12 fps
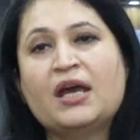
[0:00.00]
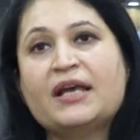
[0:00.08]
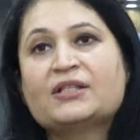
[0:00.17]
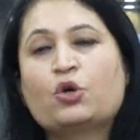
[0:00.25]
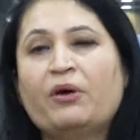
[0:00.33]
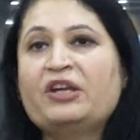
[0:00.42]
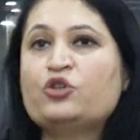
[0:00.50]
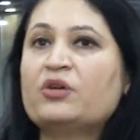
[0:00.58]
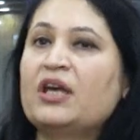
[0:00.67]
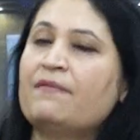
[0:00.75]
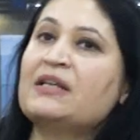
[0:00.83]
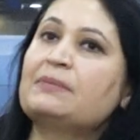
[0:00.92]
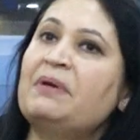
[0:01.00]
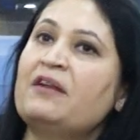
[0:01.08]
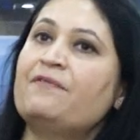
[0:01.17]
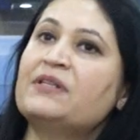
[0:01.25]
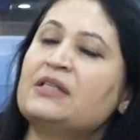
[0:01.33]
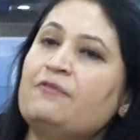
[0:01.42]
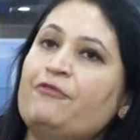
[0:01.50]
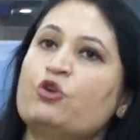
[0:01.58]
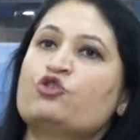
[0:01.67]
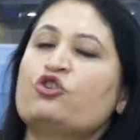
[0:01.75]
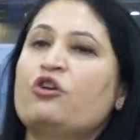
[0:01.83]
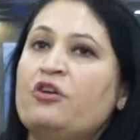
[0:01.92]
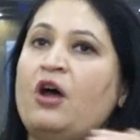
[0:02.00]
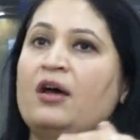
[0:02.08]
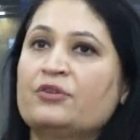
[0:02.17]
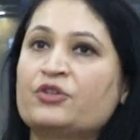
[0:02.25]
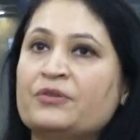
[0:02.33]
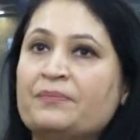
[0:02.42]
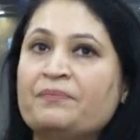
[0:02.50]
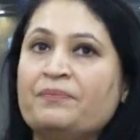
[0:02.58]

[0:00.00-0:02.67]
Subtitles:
is going to give us benefits in future or not?